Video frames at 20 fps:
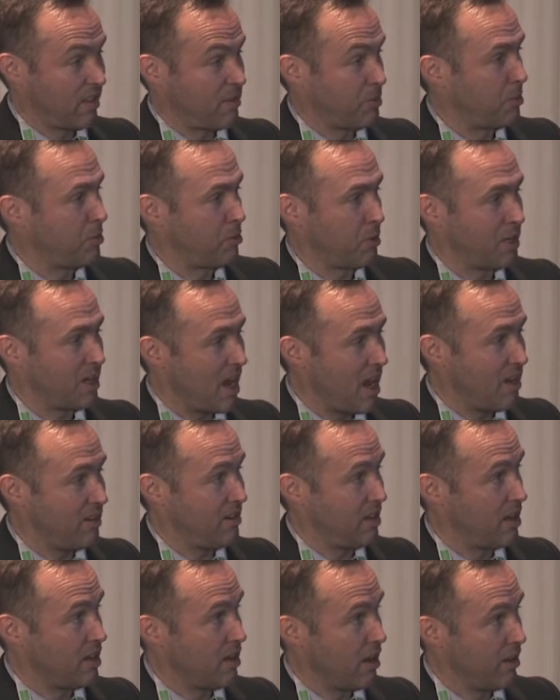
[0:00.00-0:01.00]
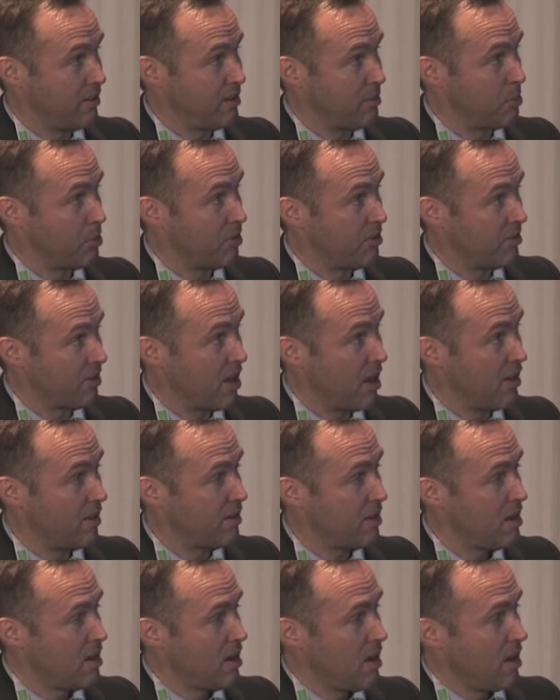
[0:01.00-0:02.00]
it's between 80 and 90%
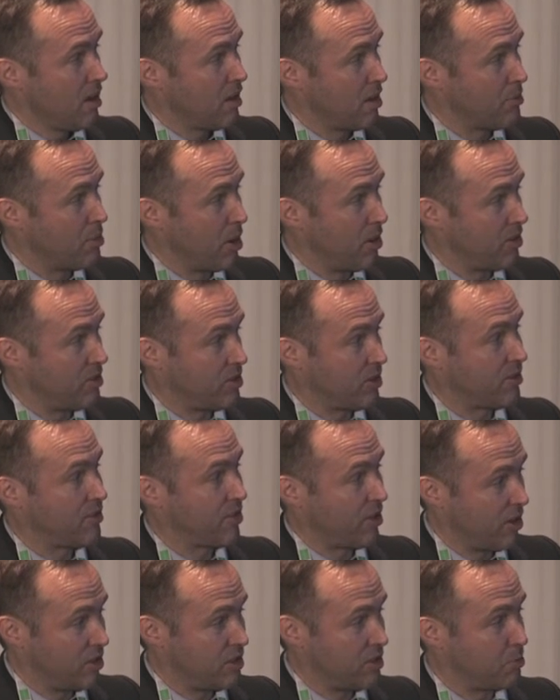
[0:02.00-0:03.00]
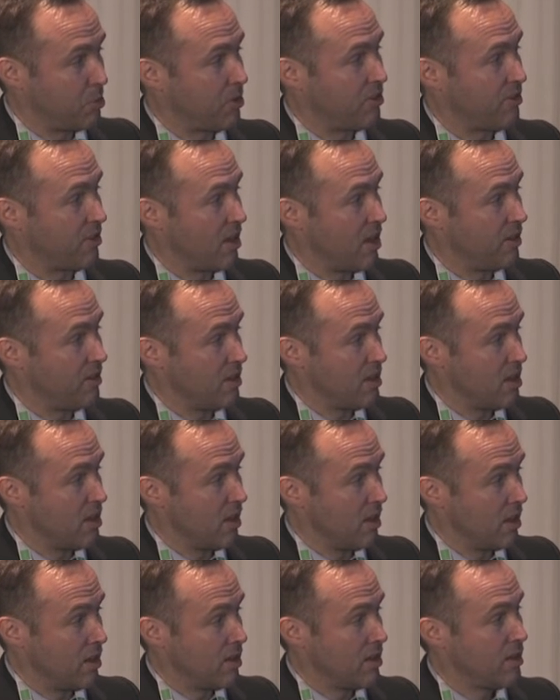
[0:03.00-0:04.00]
compared to just 30%
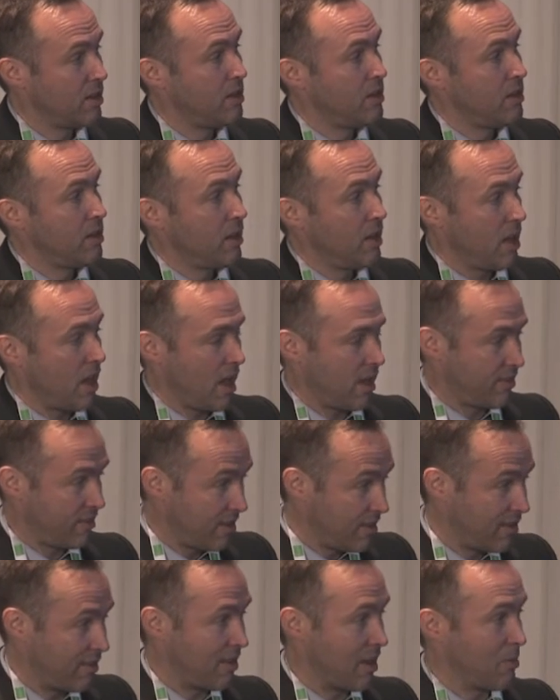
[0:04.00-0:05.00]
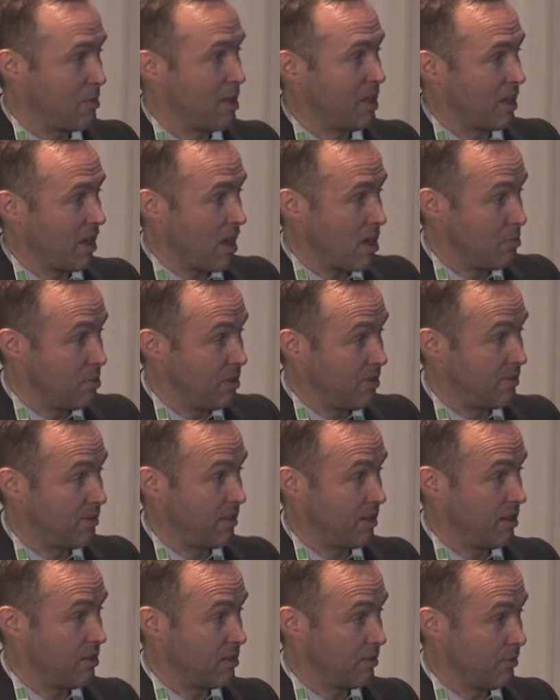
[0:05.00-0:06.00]
in systemic
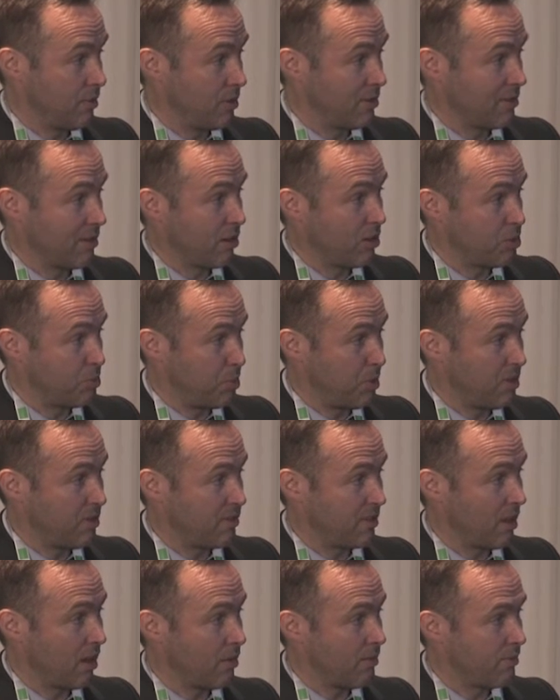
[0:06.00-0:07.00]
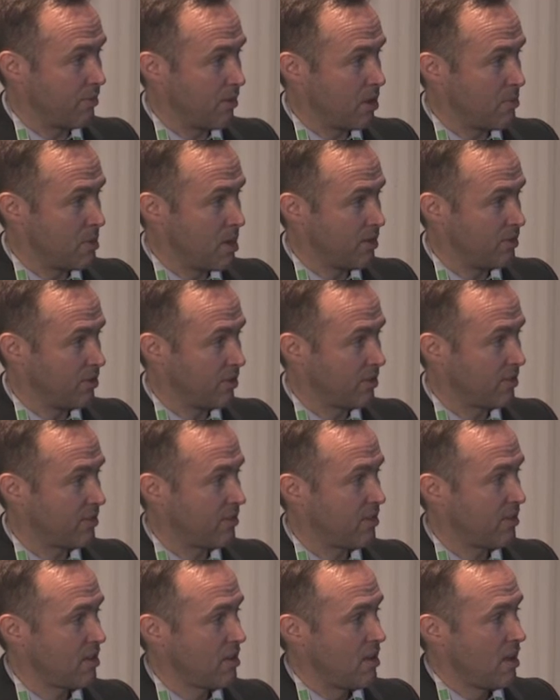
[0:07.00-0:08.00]
ABC diffuse large B-cell lymphoma.
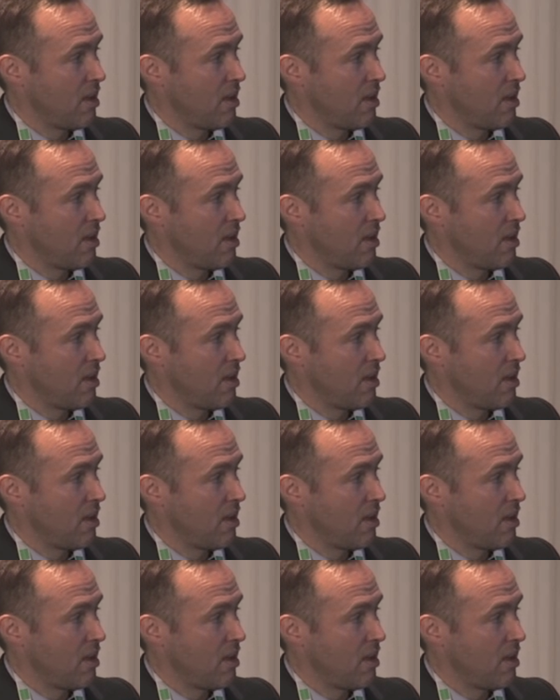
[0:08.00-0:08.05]
Just